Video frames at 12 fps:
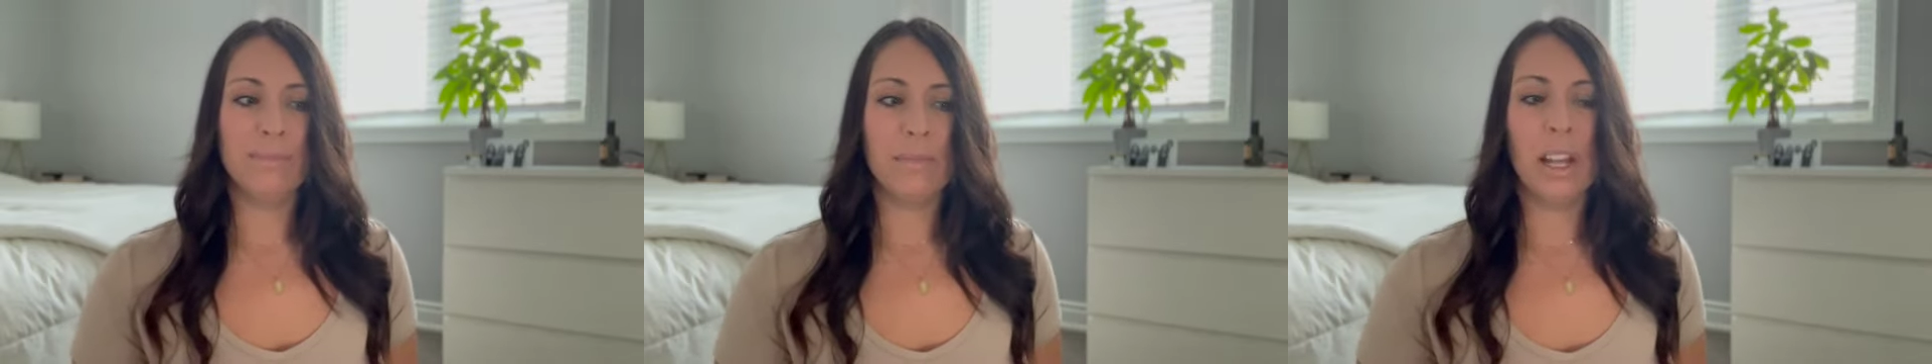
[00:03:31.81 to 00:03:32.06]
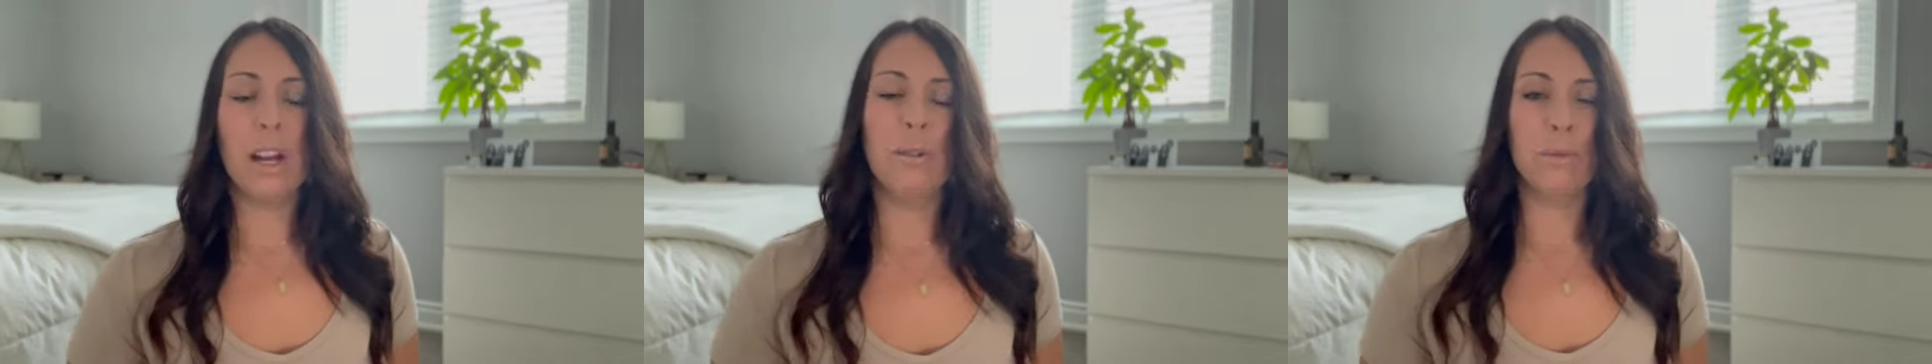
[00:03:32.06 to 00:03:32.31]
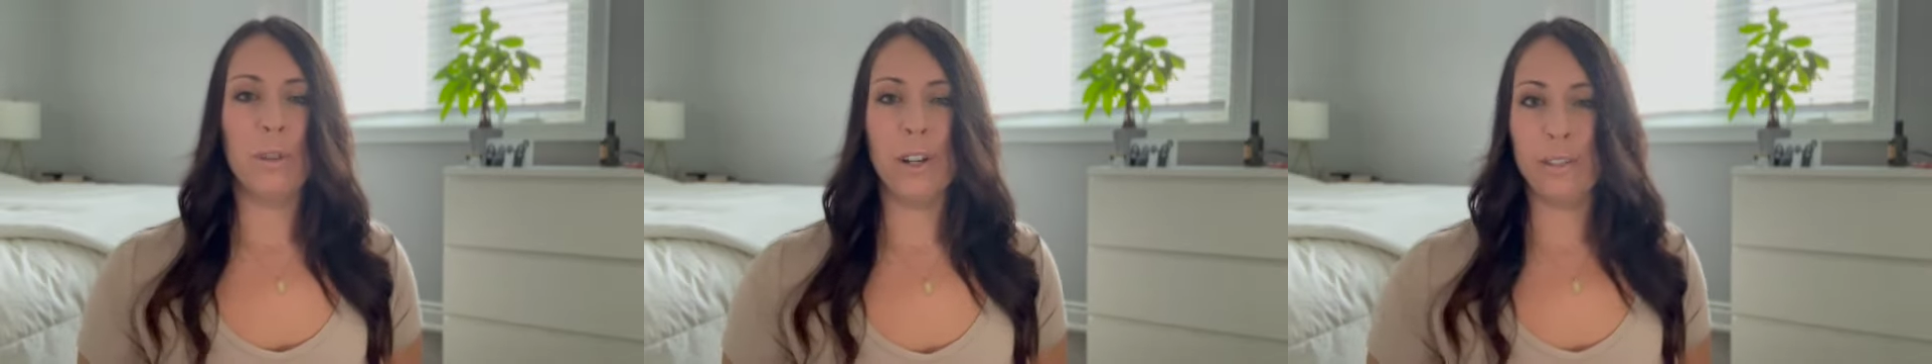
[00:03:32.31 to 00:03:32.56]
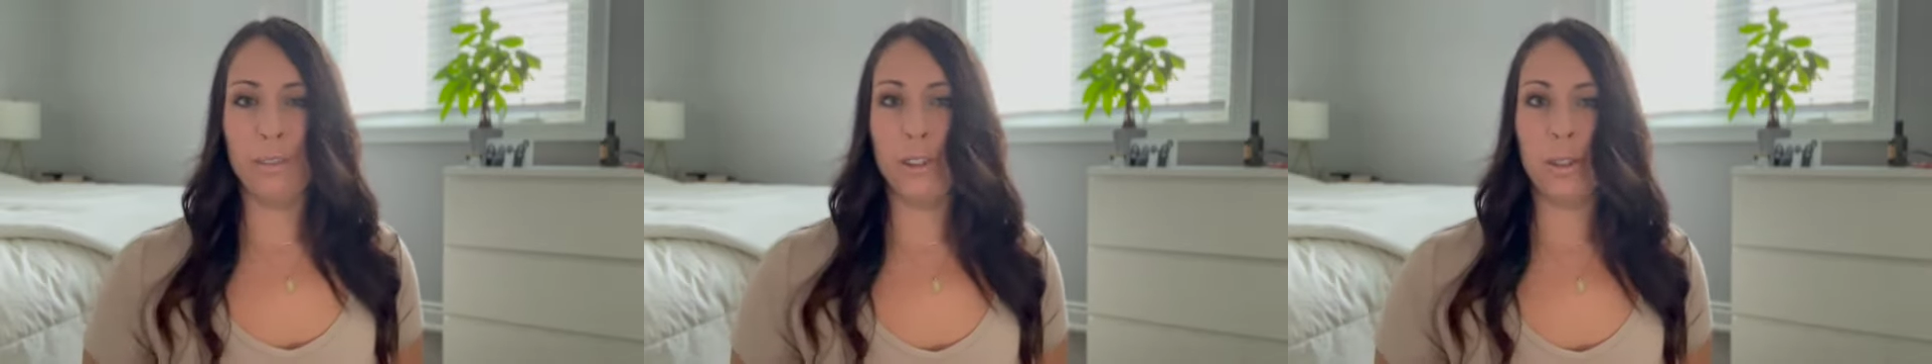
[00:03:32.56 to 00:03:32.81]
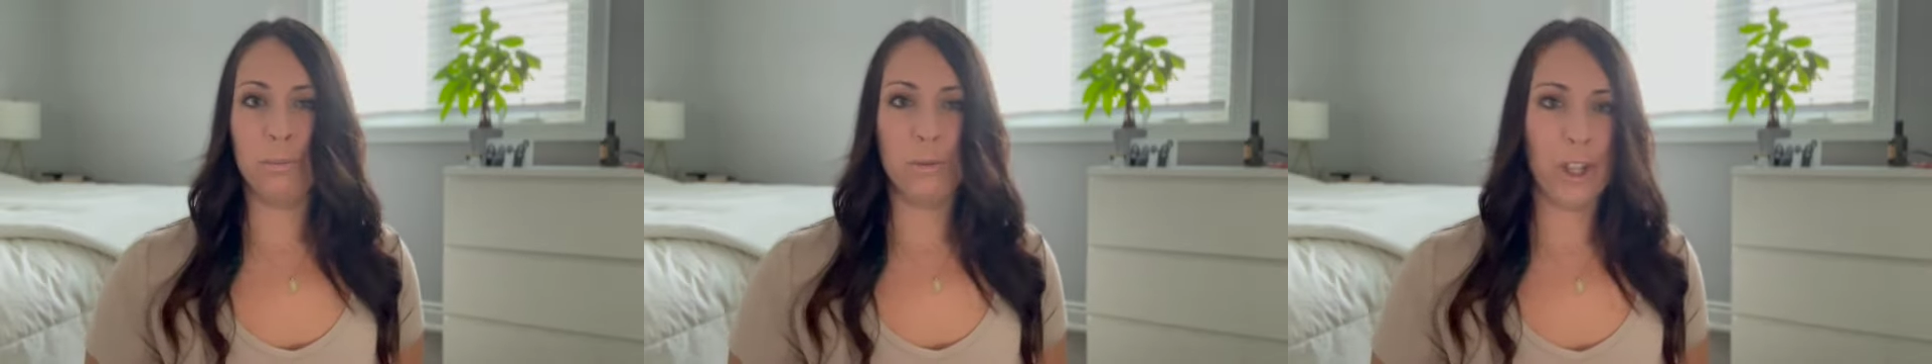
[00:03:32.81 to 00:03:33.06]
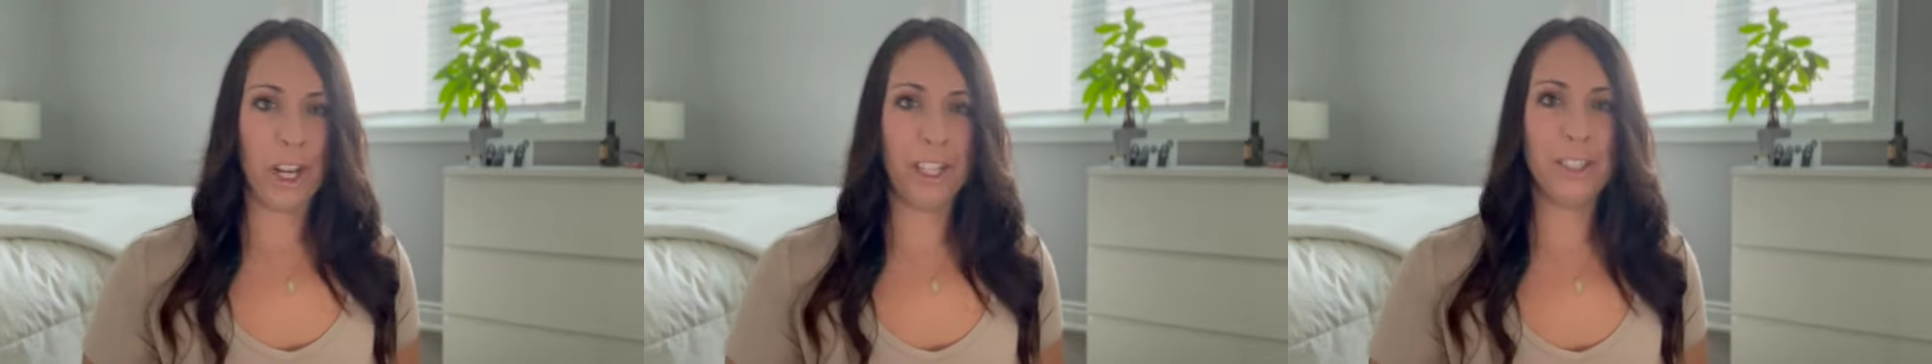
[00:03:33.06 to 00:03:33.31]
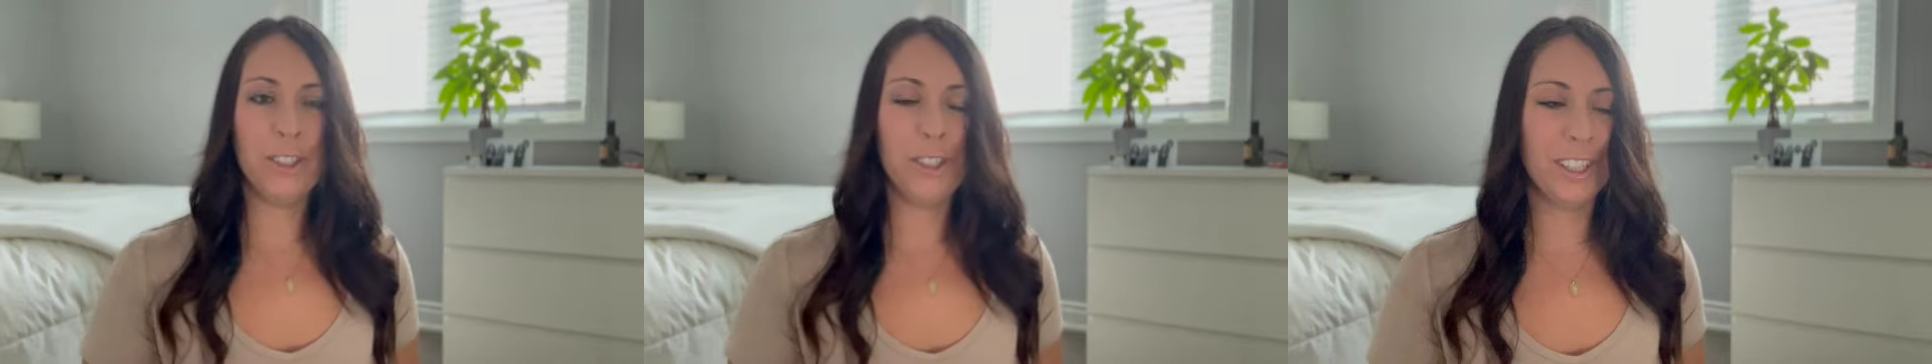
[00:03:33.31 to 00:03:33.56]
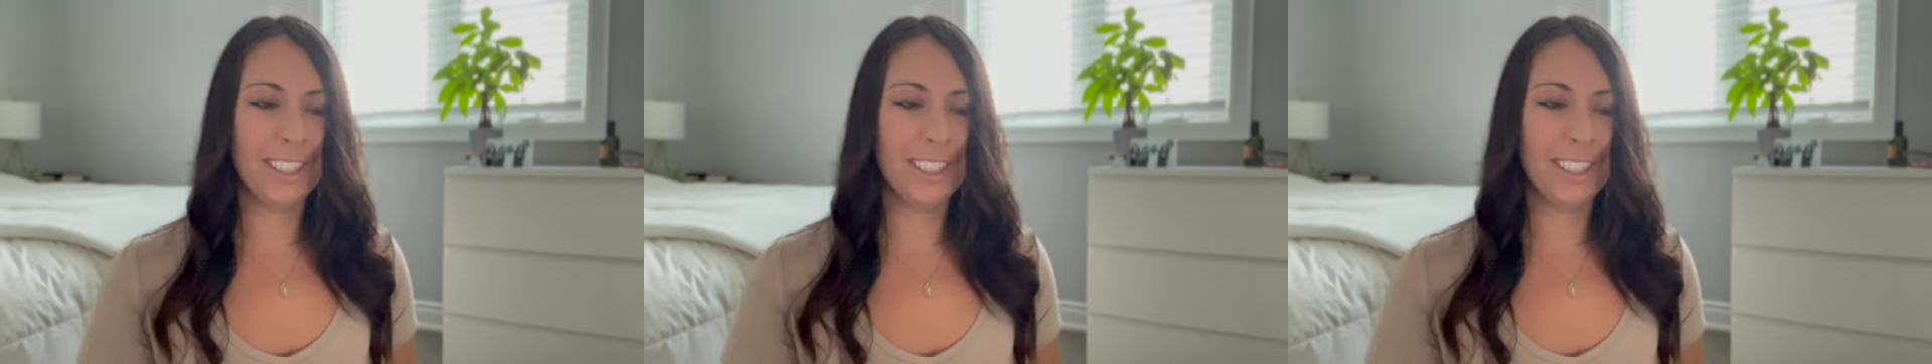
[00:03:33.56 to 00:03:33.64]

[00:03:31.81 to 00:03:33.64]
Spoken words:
like I was ready for some change.